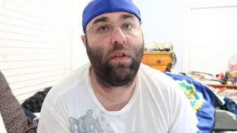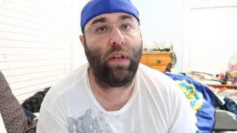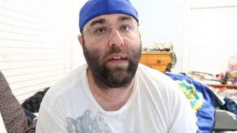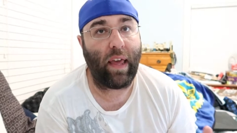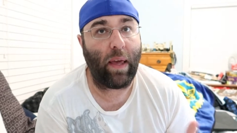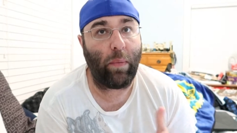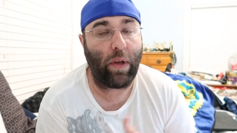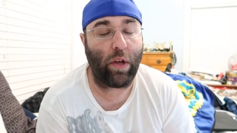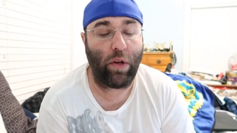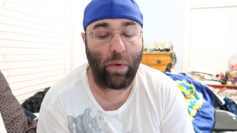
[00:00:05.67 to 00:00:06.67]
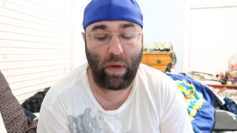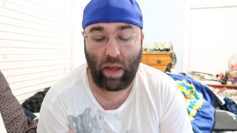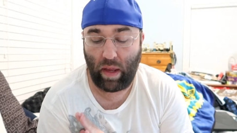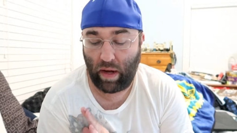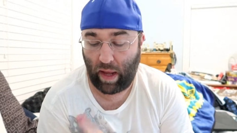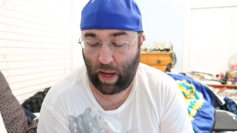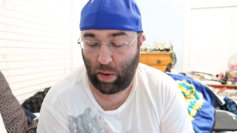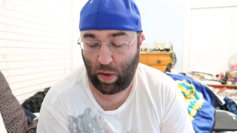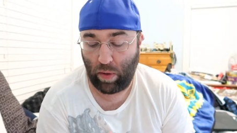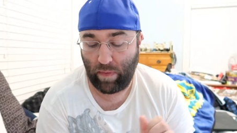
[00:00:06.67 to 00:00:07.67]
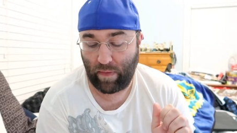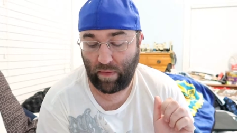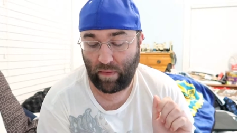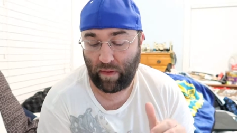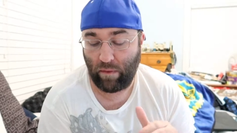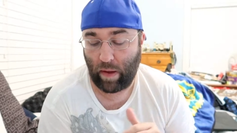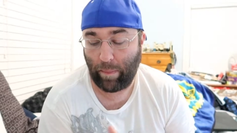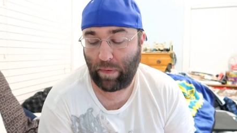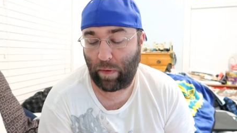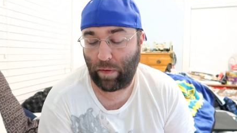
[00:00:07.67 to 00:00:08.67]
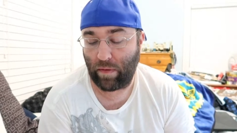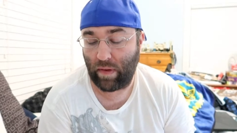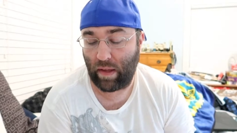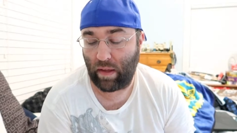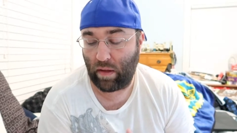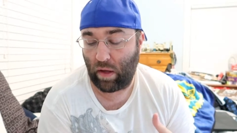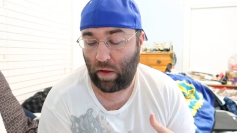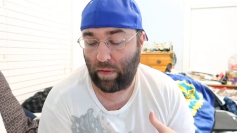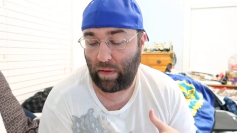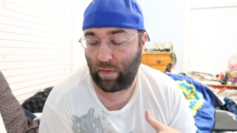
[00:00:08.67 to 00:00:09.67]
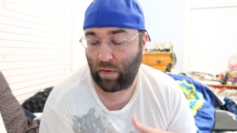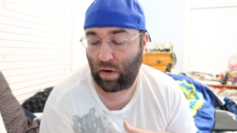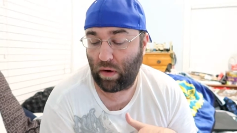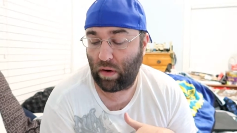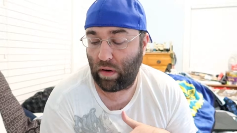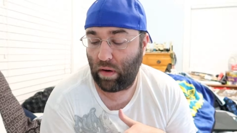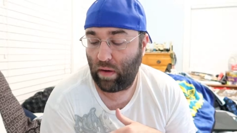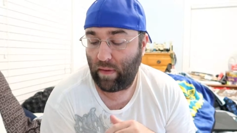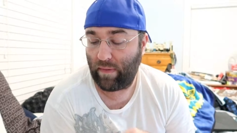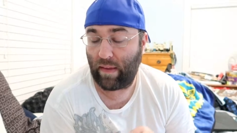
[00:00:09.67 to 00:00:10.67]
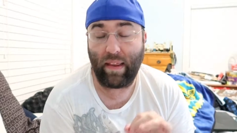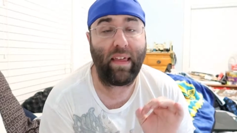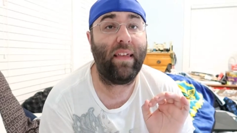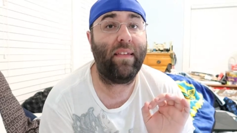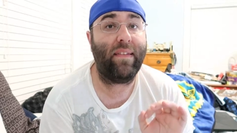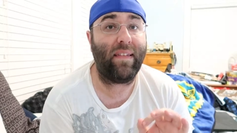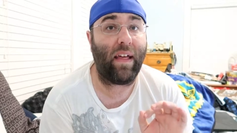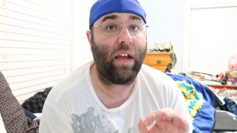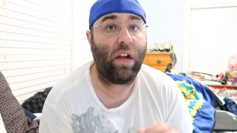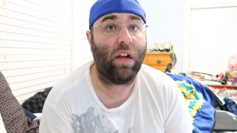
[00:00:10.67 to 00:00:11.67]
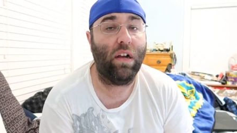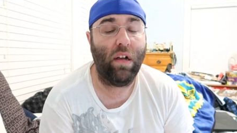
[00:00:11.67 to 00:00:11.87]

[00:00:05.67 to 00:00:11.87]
Today we are doing Arrow Season 7 Episode 13 called The Star City Slayer.